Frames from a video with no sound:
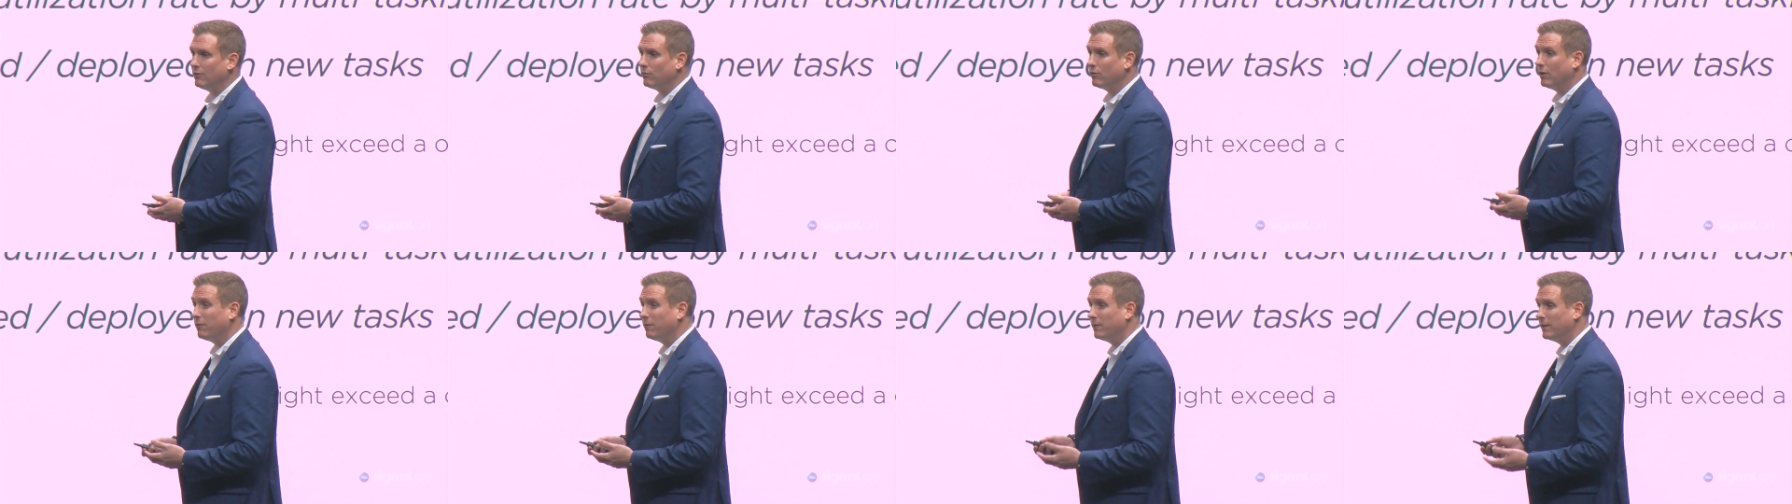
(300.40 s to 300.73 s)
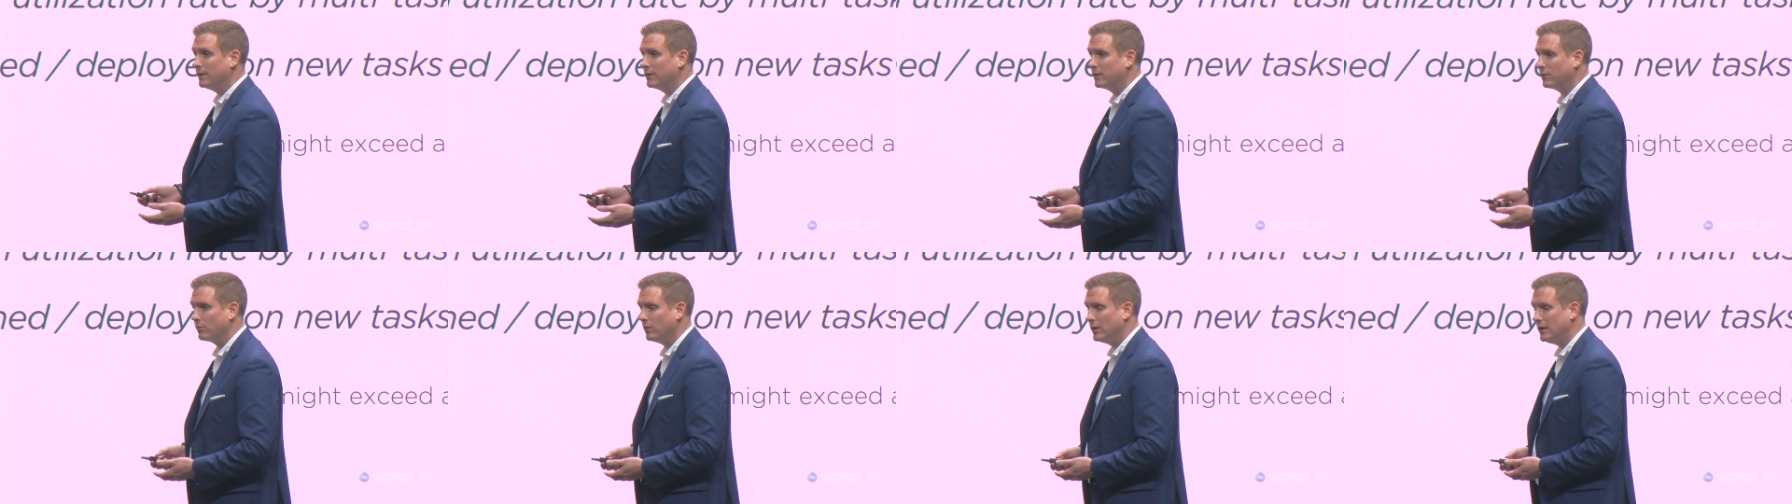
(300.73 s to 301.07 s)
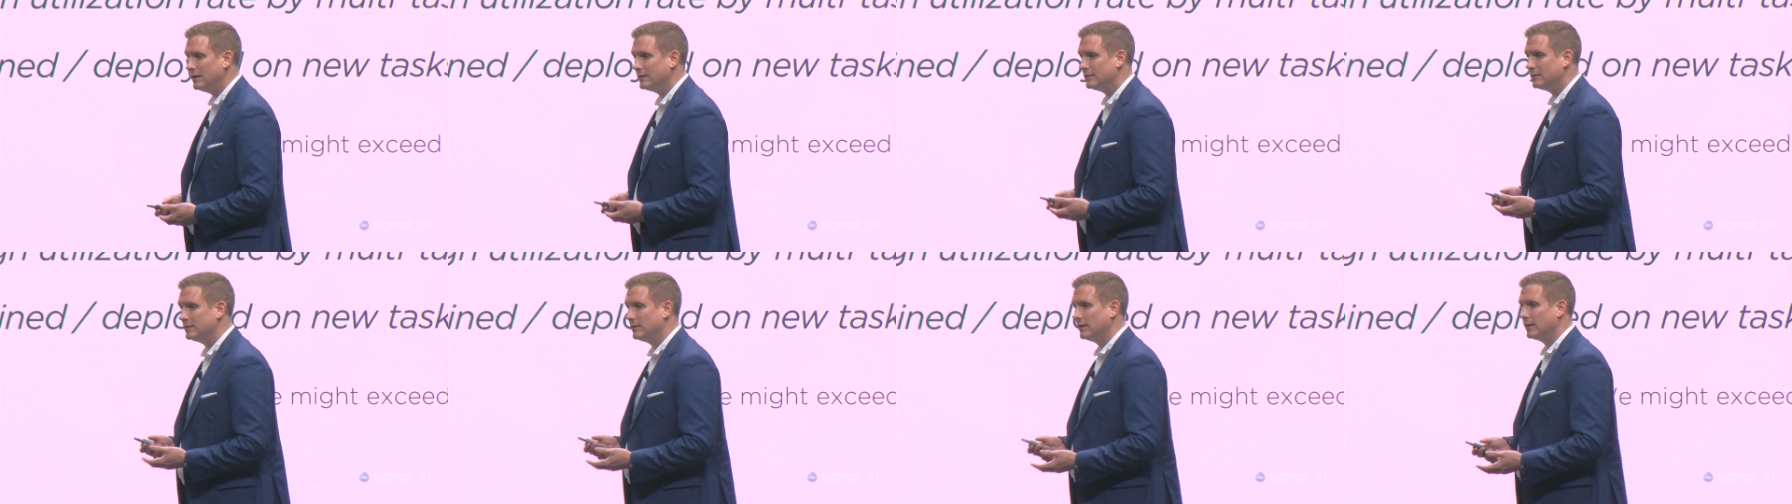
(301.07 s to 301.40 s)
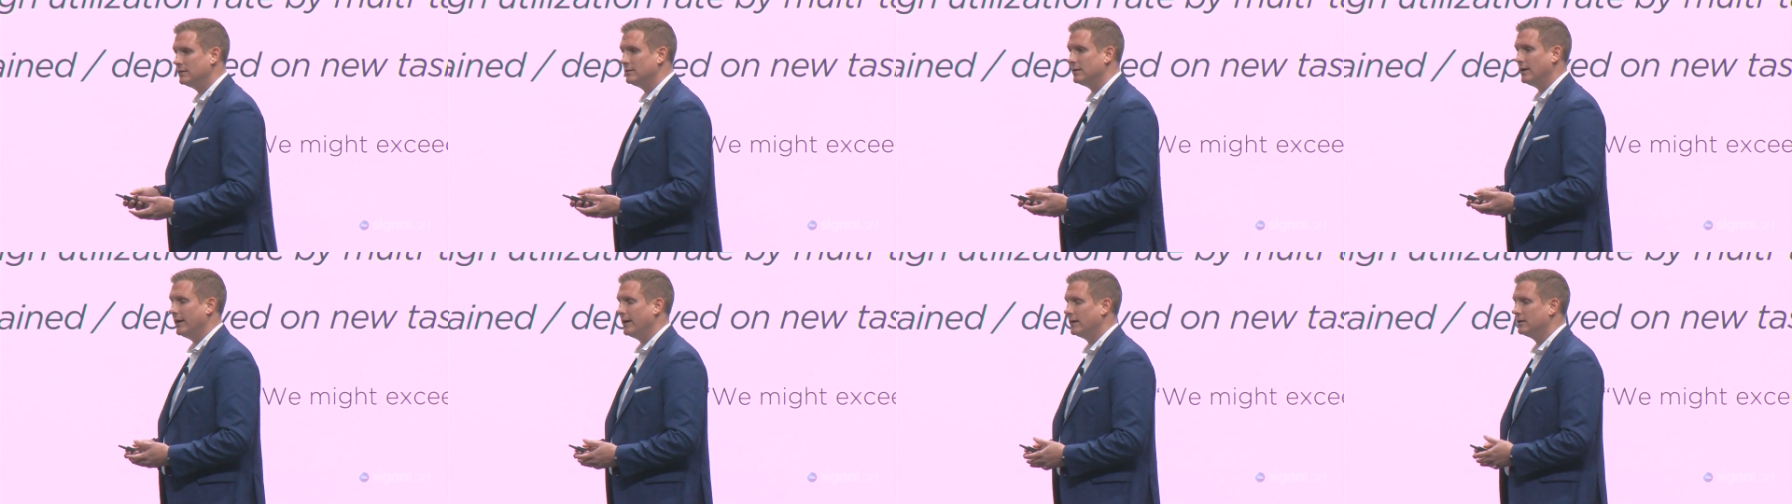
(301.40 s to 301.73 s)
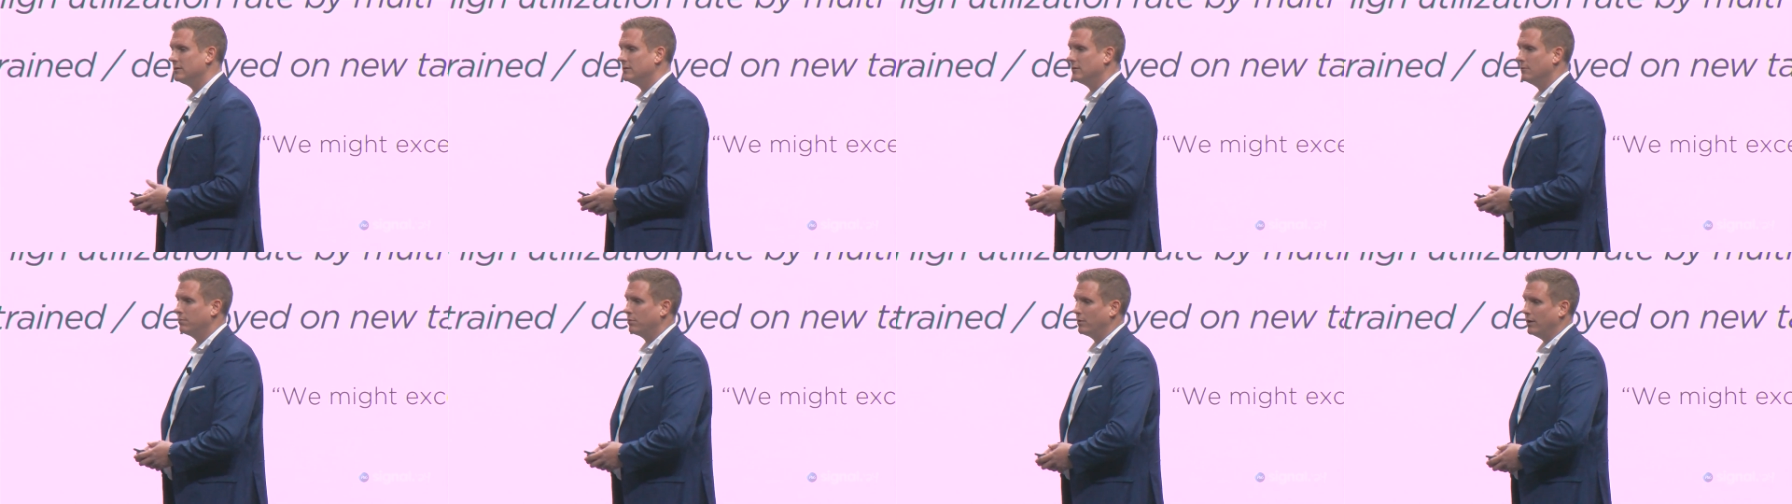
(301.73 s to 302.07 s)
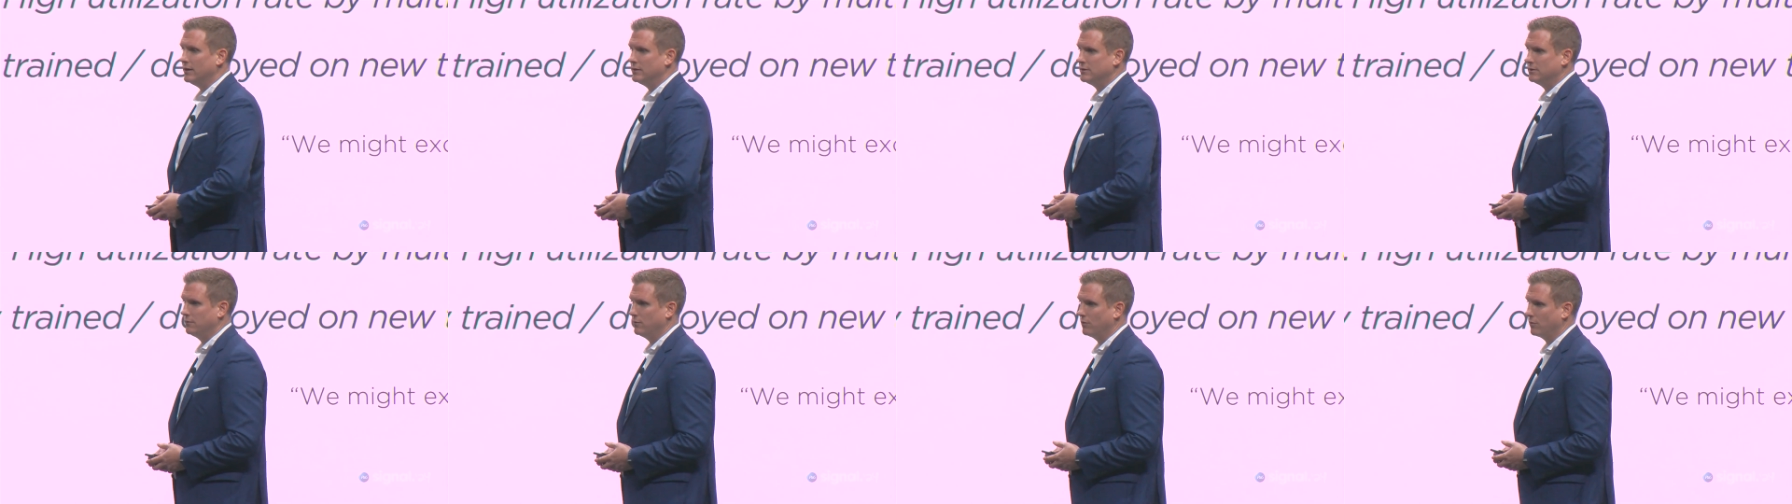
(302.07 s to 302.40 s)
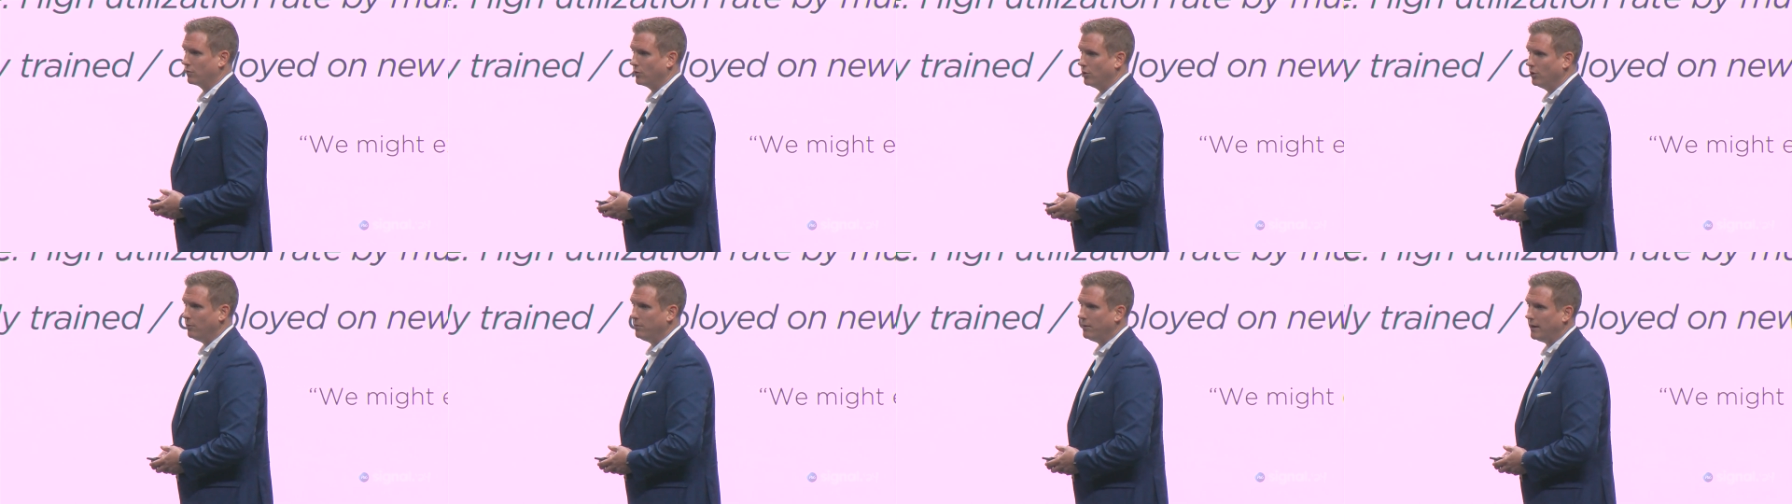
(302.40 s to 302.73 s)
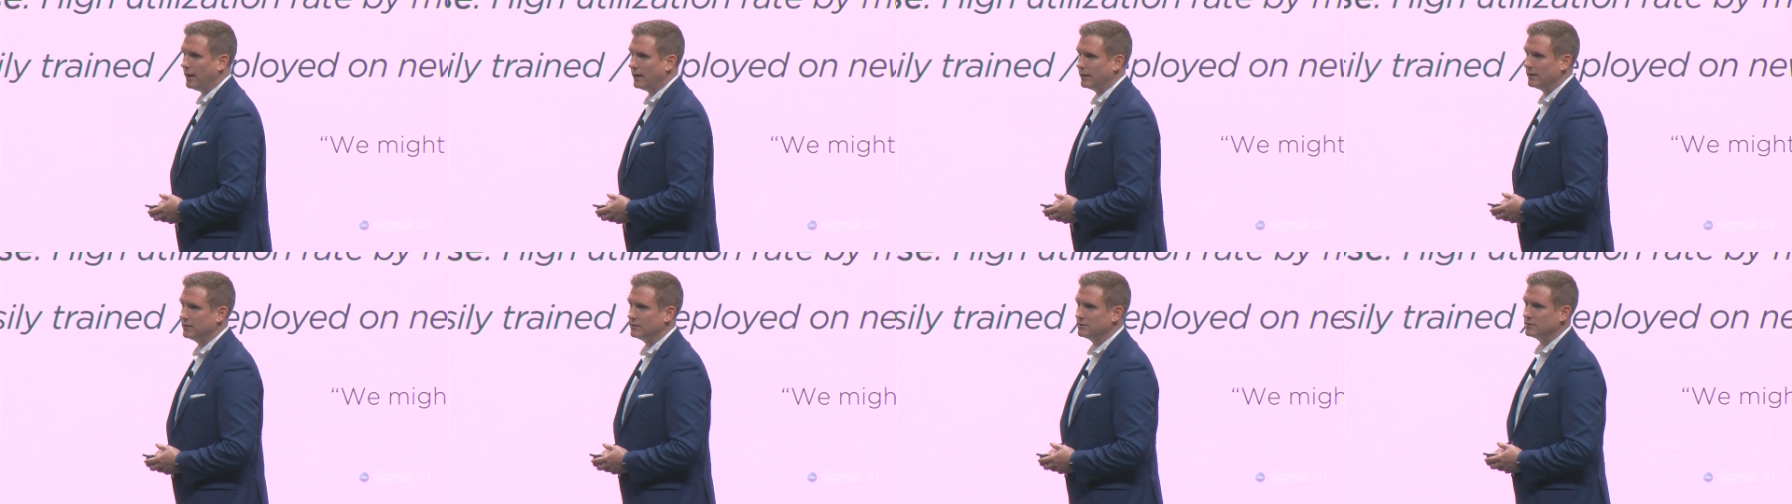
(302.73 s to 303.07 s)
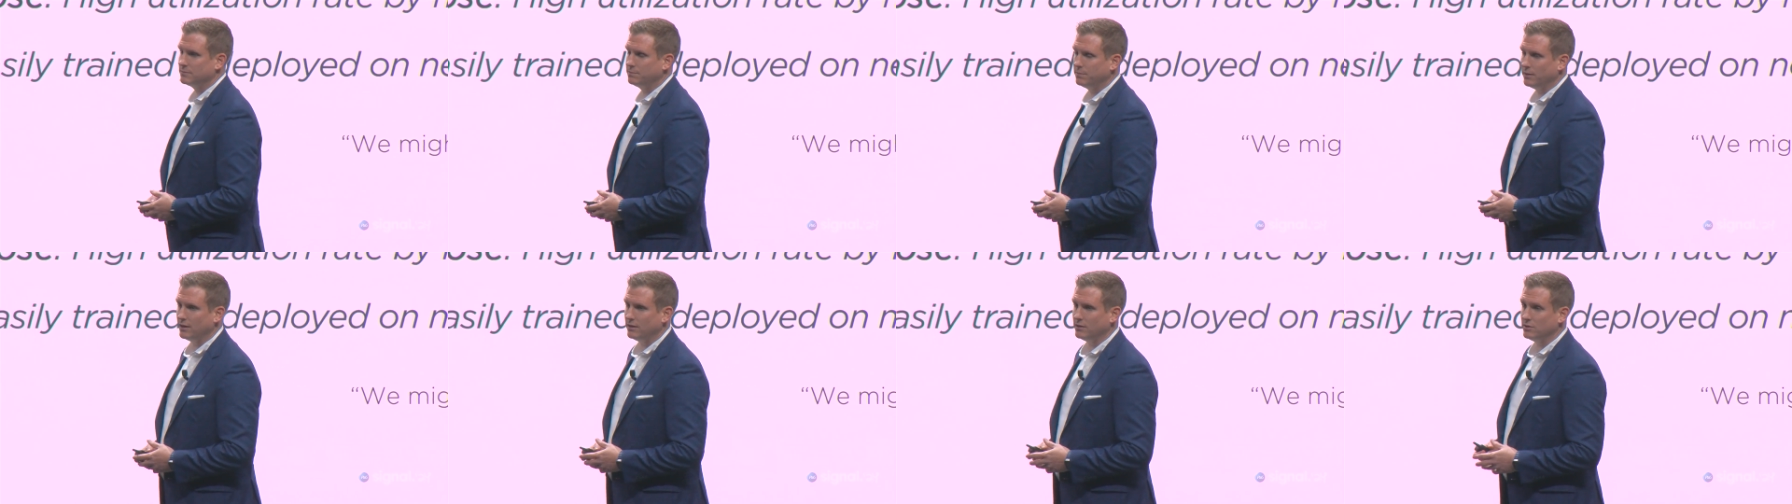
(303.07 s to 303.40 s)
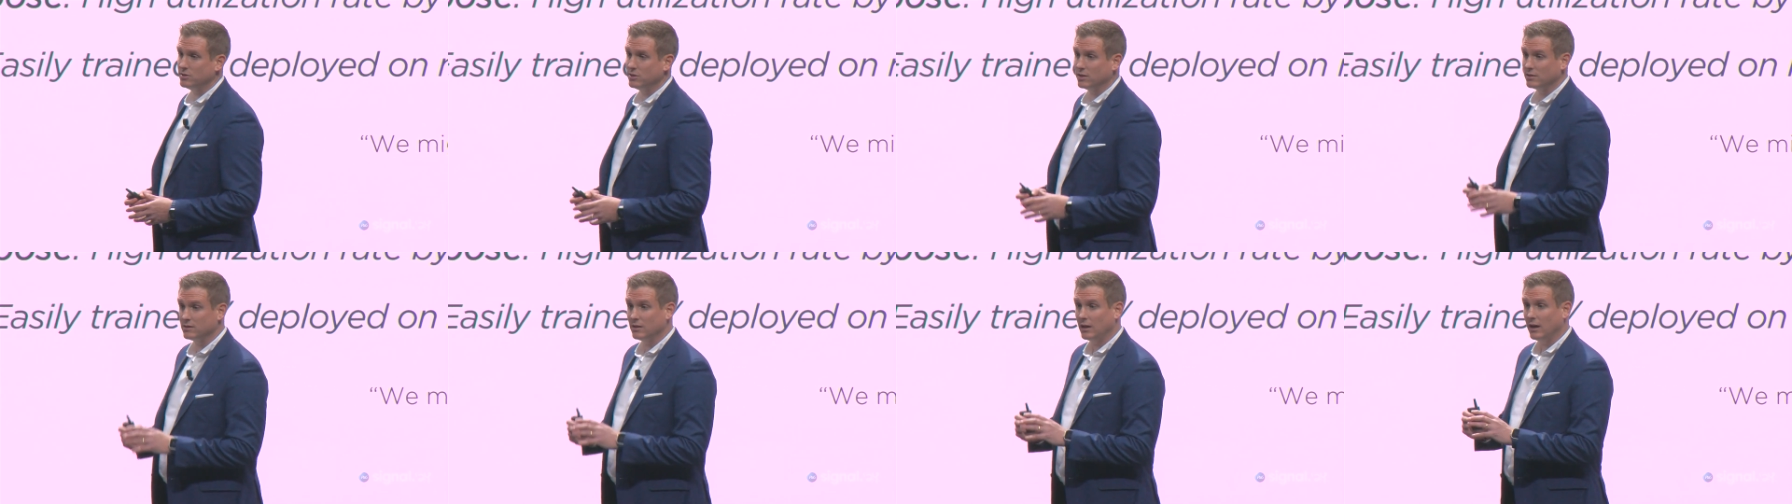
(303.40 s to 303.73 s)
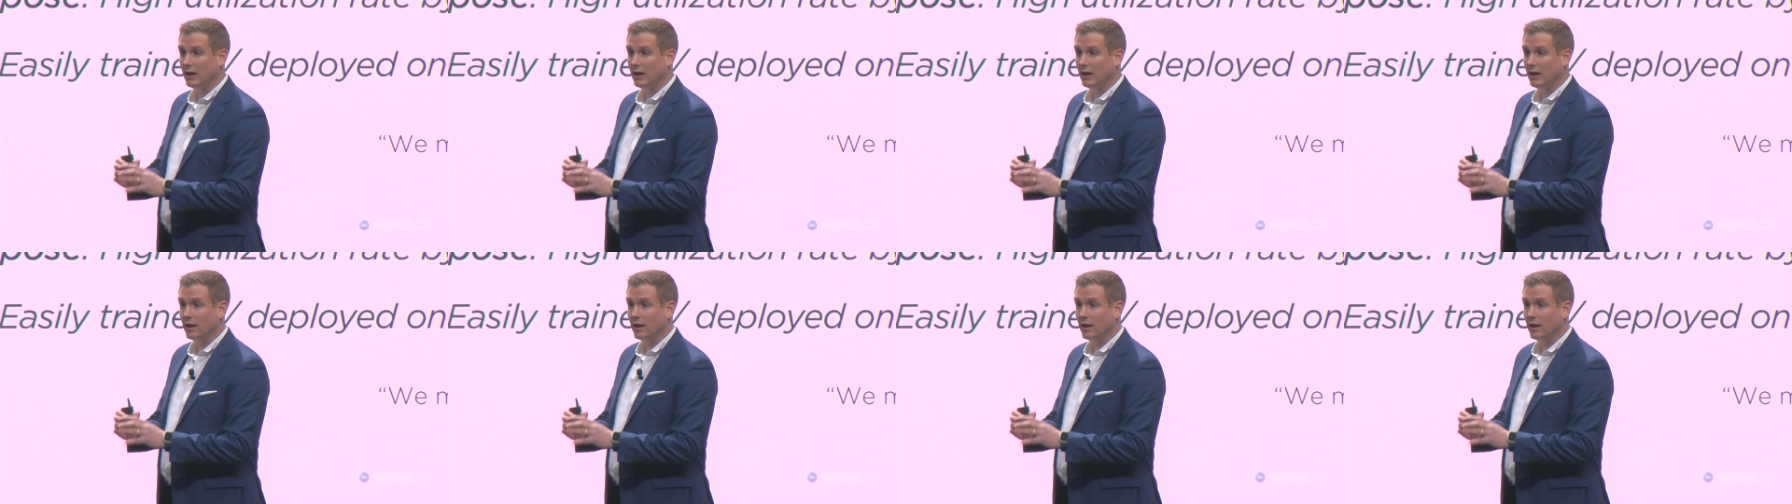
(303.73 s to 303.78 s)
roughly 3 to 6x the price of a robot is spent just